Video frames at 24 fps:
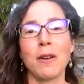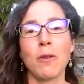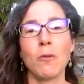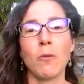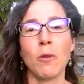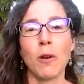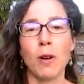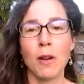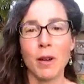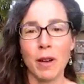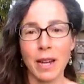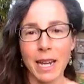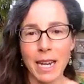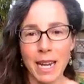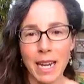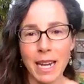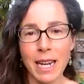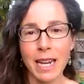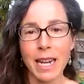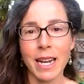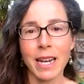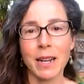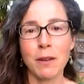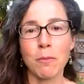we're
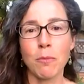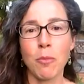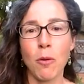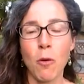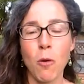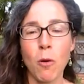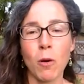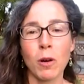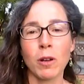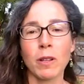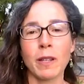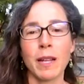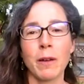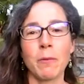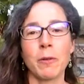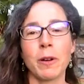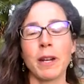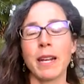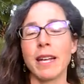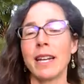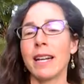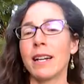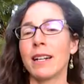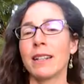eating poorly, we're
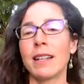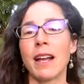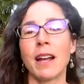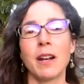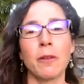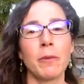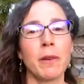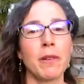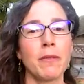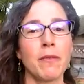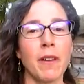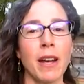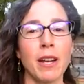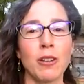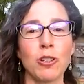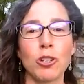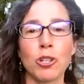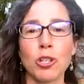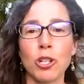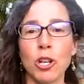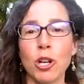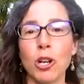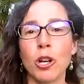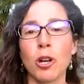eating a lot of refined
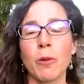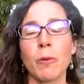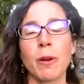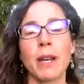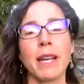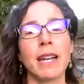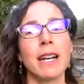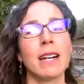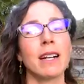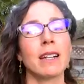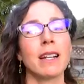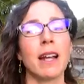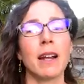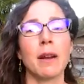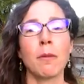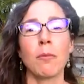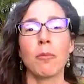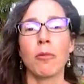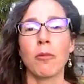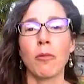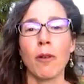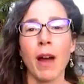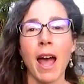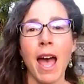sugar, we're eating a lot
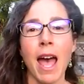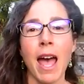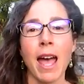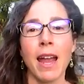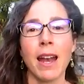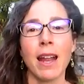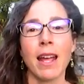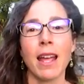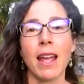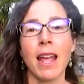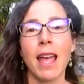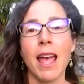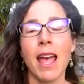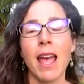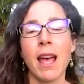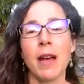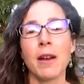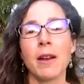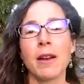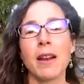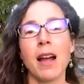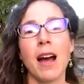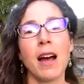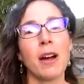of bread,
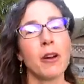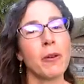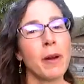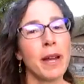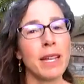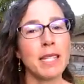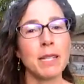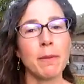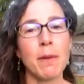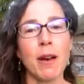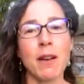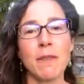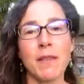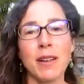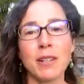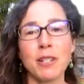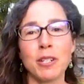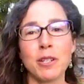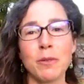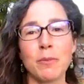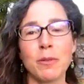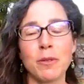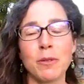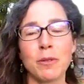not crazy about
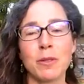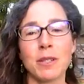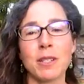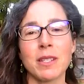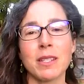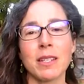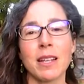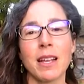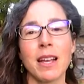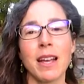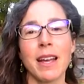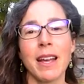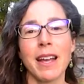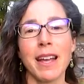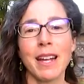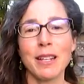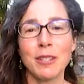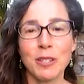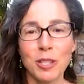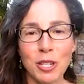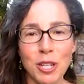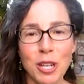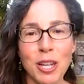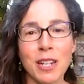vegetables,
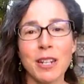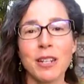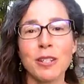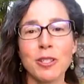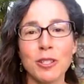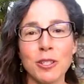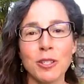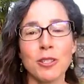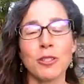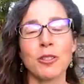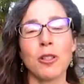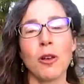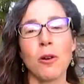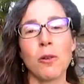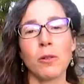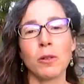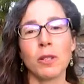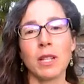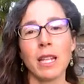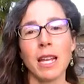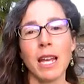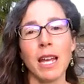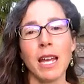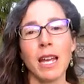it's gonna
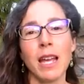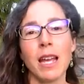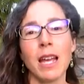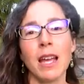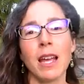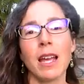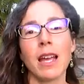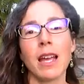slowly